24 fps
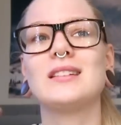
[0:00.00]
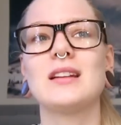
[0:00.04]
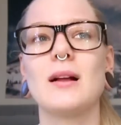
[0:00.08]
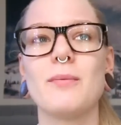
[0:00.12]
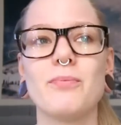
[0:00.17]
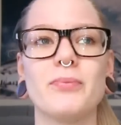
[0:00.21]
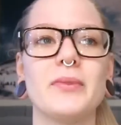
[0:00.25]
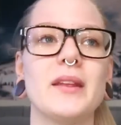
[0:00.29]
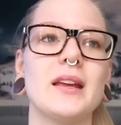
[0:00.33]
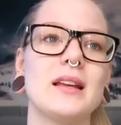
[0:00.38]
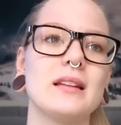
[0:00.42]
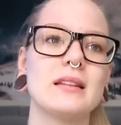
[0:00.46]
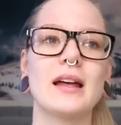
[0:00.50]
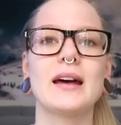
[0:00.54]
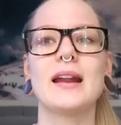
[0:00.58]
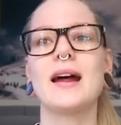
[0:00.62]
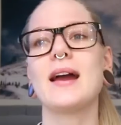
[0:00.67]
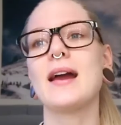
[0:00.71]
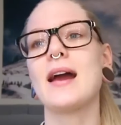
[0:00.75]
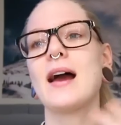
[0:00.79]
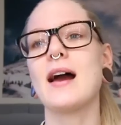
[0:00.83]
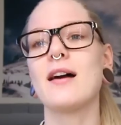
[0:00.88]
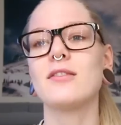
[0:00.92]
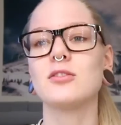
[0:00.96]
something that
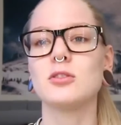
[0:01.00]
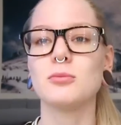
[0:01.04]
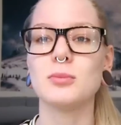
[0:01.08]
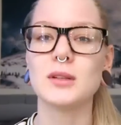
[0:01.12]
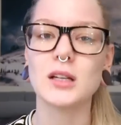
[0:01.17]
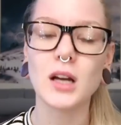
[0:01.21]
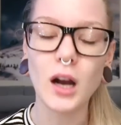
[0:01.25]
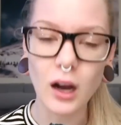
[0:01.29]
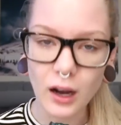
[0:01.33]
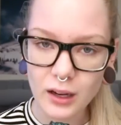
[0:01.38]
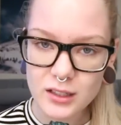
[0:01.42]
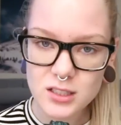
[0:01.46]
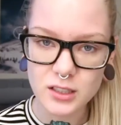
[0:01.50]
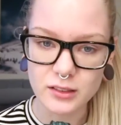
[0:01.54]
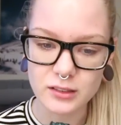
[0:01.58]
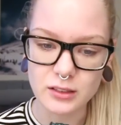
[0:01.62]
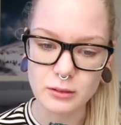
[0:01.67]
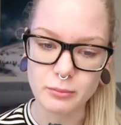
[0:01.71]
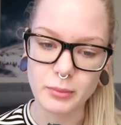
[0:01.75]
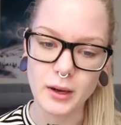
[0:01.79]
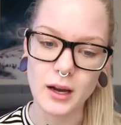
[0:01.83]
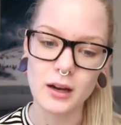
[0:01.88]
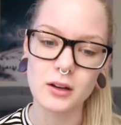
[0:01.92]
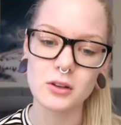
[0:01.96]
I have to be conscious
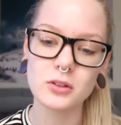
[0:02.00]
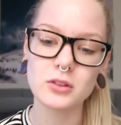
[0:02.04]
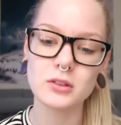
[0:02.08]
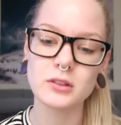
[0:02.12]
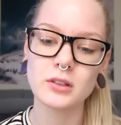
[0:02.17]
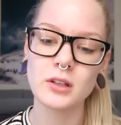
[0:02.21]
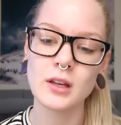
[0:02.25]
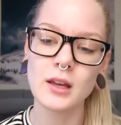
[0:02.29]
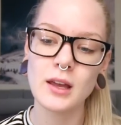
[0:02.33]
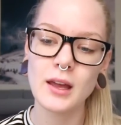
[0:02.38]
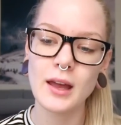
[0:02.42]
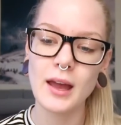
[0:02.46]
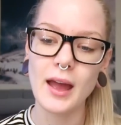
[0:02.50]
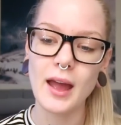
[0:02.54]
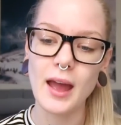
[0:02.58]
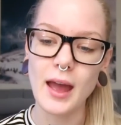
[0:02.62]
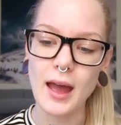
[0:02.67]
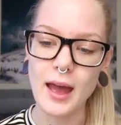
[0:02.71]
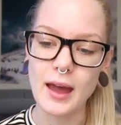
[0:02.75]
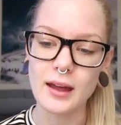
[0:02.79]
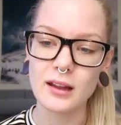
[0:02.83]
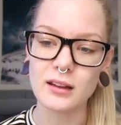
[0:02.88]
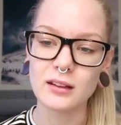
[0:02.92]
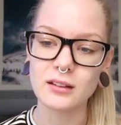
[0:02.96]
about
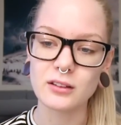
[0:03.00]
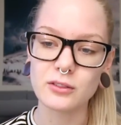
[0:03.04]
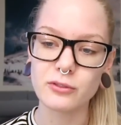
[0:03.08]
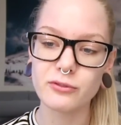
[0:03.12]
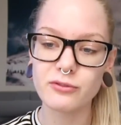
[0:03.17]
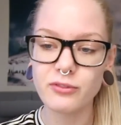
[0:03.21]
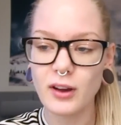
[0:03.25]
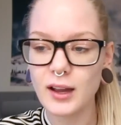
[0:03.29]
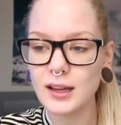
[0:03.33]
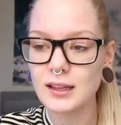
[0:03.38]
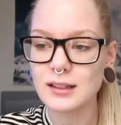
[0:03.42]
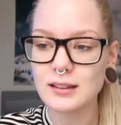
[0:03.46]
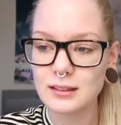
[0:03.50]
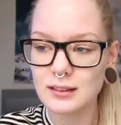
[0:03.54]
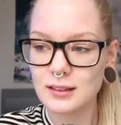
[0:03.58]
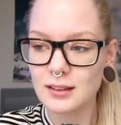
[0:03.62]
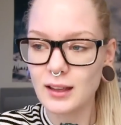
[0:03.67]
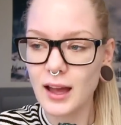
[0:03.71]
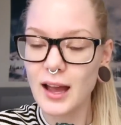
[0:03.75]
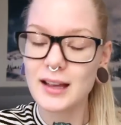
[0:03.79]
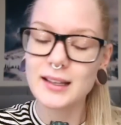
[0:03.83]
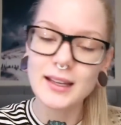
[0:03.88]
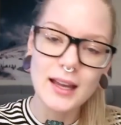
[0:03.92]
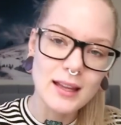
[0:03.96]
and fight
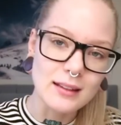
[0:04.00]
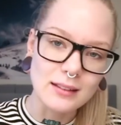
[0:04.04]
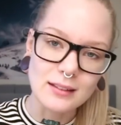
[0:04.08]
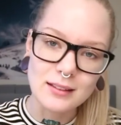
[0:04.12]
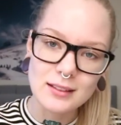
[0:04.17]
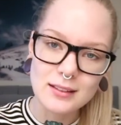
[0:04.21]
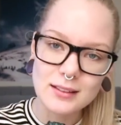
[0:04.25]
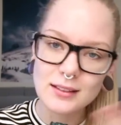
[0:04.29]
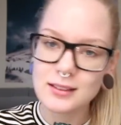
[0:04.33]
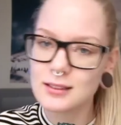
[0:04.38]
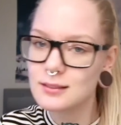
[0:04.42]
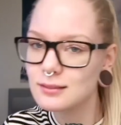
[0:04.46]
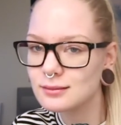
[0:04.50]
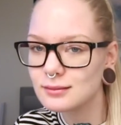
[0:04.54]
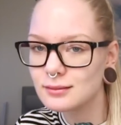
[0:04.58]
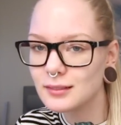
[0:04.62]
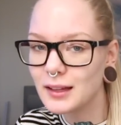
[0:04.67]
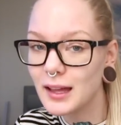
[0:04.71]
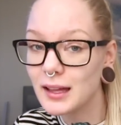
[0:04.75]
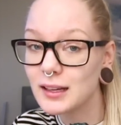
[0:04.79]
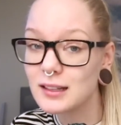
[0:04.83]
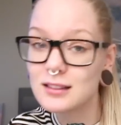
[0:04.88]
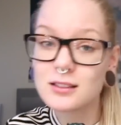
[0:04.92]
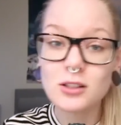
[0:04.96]
against,
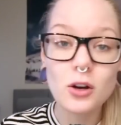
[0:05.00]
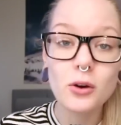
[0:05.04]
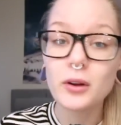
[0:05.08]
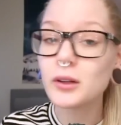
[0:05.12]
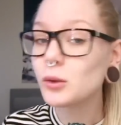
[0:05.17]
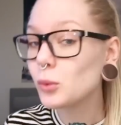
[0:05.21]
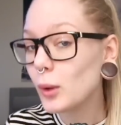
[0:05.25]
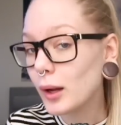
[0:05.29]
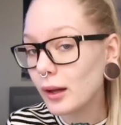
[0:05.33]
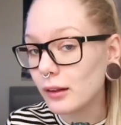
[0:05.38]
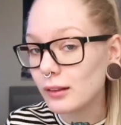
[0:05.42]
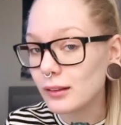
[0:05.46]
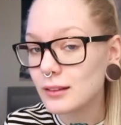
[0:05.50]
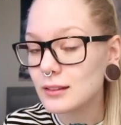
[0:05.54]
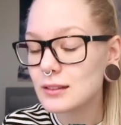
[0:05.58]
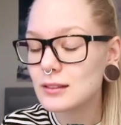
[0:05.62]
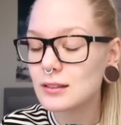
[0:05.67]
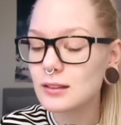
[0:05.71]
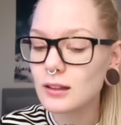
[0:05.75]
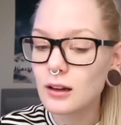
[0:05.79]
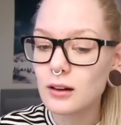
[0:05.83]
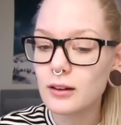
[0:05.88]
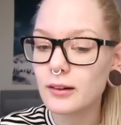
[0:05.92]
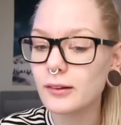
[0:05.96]
and it's going well.
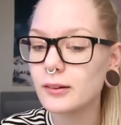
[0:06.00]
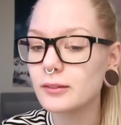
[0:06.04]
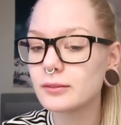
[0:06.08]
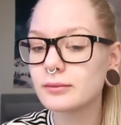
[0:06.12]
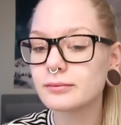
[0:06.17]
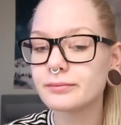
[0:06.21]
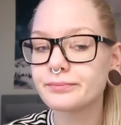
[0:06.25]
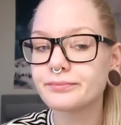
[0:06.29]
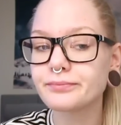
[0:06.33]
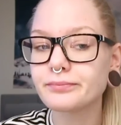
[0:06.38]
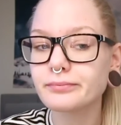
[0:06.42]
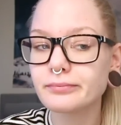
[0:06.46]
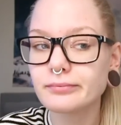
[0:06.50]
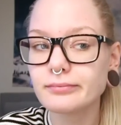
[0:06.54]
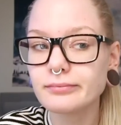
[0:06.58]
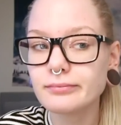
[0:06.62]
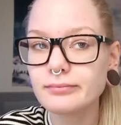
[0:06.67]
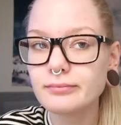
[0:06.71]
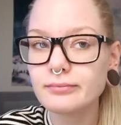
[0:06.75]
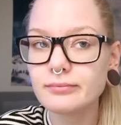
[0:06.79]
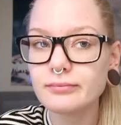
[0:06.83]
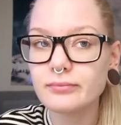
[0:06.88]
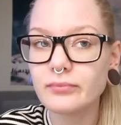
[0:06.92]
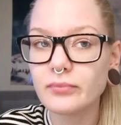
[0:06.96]
So
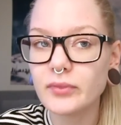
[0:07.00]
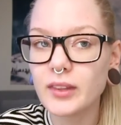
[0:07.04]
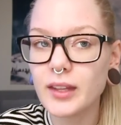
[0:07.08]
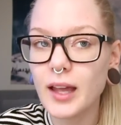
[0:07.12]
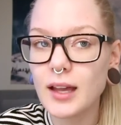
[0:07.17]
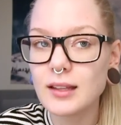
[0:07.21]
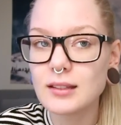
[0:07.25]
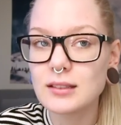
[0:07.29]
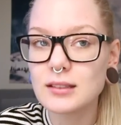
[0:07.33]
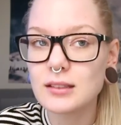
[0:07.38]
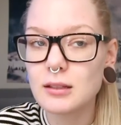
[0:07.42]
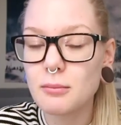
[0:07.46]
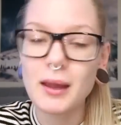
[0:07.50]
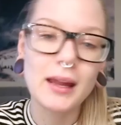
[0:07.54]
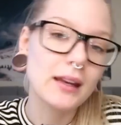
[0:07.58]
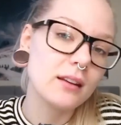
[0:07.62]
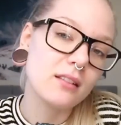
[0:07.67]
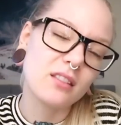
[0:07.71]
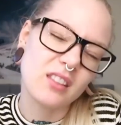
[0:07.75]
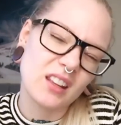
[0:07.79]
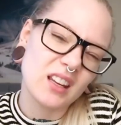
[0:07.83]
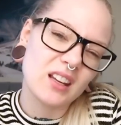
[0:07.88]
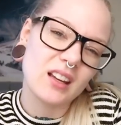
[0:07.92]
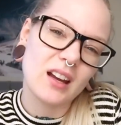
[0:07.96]
that's the
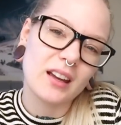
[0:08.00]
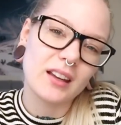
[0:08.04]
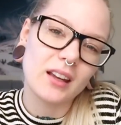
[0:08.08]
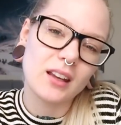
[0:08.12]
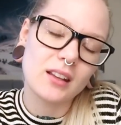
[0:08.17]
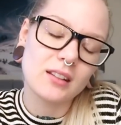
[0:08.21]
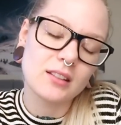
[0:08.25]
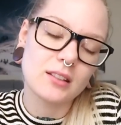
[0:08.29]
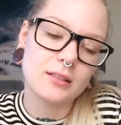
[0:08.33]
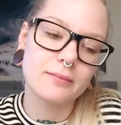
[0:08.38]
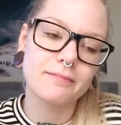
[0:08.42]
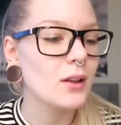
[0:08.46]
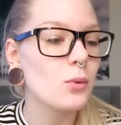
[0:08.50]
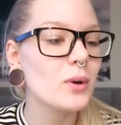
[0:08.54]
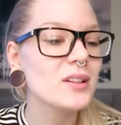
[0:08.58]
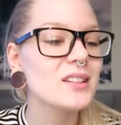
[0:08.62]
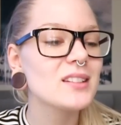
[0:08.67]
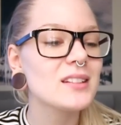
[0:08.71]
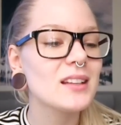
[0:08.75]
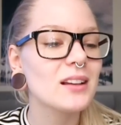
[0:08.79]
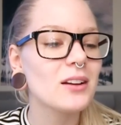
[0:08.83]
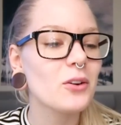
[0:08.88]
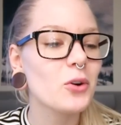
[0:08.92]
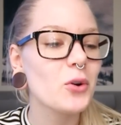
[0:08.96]
main thing, I guess.
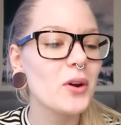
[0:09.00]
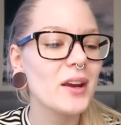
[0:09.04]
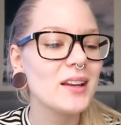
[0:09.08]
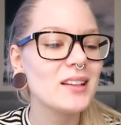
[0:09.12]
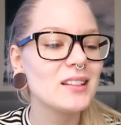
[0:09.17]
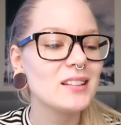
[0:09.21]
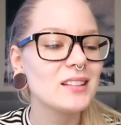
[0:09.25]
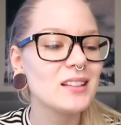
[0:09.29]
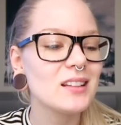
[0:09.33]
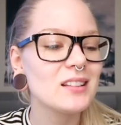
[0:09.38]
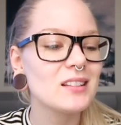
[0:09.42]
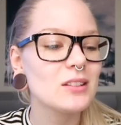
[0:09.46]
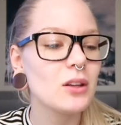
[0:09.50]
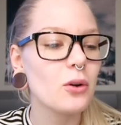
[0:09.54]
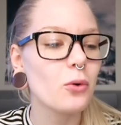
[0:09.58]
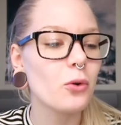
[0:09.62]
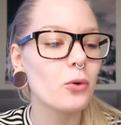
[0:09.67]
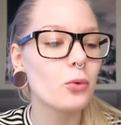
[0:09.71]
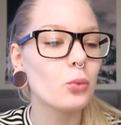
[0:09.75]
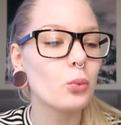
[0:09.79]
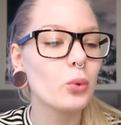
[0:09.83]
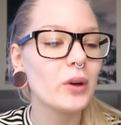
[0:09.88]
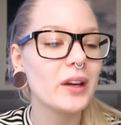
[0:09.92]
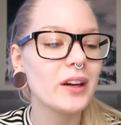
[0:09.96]
What's the craziest
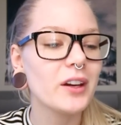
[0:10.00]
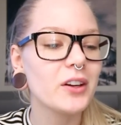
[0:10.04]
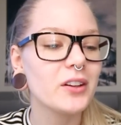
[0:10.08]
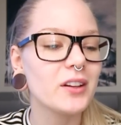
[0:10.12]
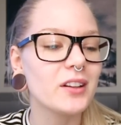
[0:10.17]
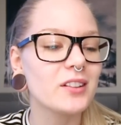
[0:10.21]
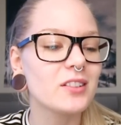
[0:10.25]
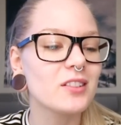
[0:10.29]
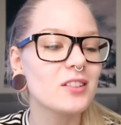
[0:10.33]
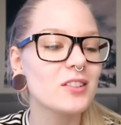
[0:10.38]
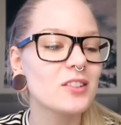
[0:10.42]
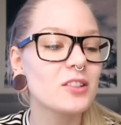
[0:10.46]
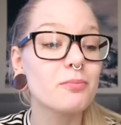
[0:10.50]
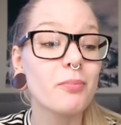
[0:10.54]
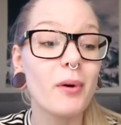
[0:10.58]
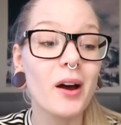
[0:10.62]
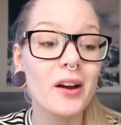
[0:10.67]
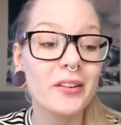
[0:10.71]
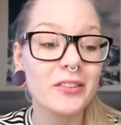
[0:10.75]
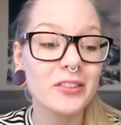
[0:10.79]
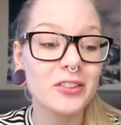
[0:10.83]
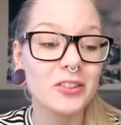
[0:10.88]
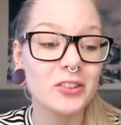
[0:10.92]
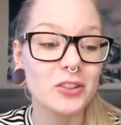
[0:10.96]
or weirdest
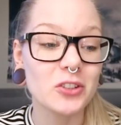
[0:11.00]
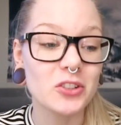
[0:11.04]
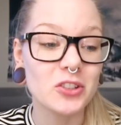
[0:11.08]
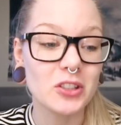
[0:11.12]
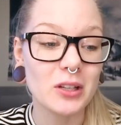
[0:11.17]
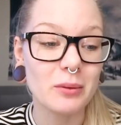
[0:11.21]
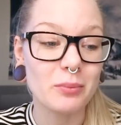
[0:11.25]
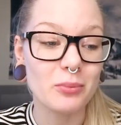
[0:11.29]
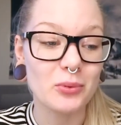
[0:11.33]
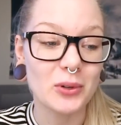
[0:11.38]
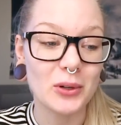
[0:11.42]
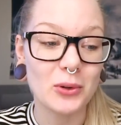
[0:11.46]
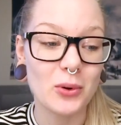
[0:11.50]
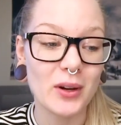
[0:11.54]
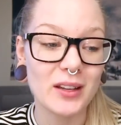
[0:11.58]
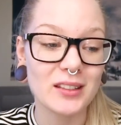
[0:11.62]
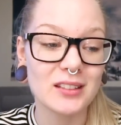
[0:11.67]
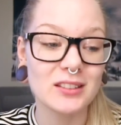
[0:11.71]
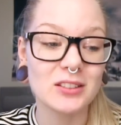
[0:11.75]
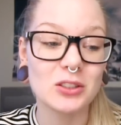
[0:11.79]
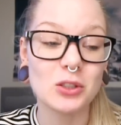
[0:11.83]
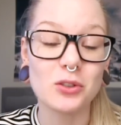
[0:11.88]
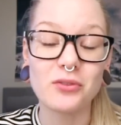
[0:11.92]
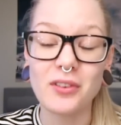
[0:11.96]
sponsorship
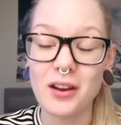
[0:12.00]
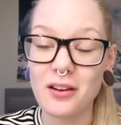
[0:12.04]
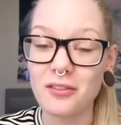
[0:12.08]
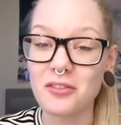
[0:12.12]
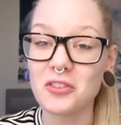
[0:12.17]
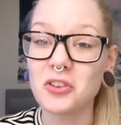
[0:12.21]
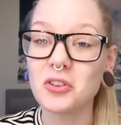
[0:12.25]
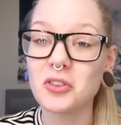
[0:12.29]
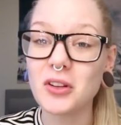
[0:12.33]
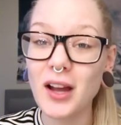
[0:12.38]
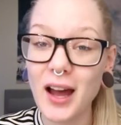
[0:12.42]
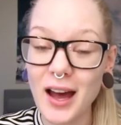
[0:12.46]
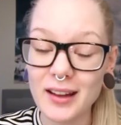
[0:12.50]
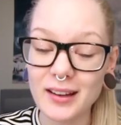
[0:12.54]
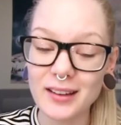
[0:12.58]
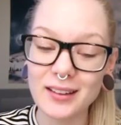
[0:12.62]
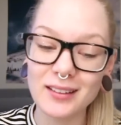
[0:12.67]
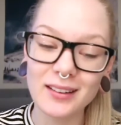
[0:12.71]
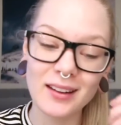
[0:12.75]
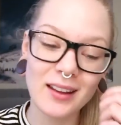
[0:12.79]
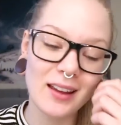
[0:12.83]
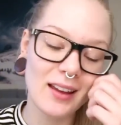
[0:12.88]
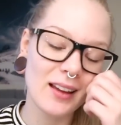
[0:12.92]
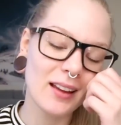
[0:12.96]
request you've ever
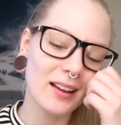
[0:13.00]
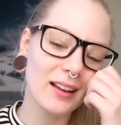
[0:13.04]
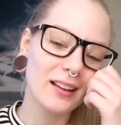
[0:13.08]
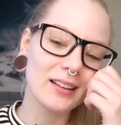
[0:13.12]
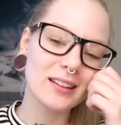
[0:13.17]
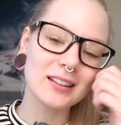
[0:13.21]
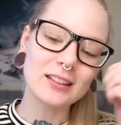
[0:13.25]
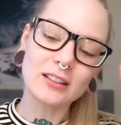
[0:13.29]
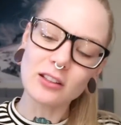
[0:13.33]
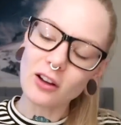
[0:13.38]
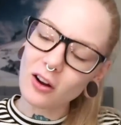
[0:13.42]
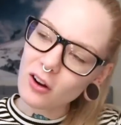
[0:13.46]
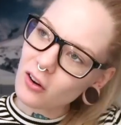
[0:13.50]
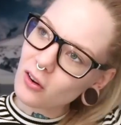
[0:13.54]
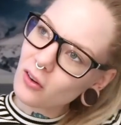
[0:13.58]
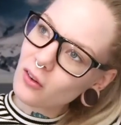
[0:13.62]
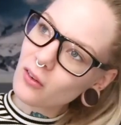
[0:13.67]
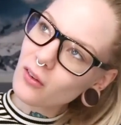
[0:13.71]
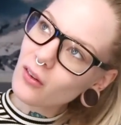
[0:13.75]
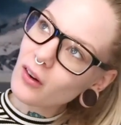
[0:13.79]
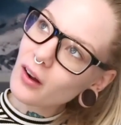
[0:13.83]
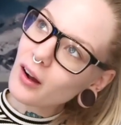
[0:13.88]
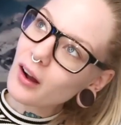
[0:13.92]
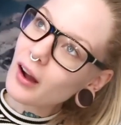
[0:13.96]
gotten?
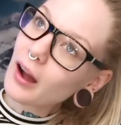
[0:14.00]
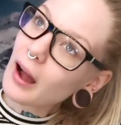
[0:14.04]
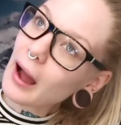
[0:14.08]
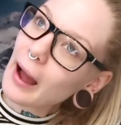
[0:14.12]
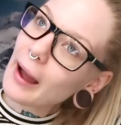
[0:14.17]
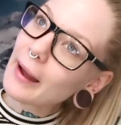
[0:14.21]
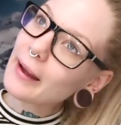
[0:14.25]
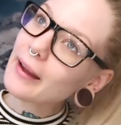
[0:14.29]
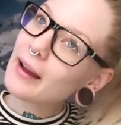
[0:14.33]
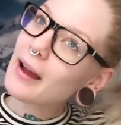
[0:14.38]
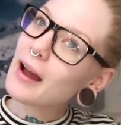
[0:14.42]
So I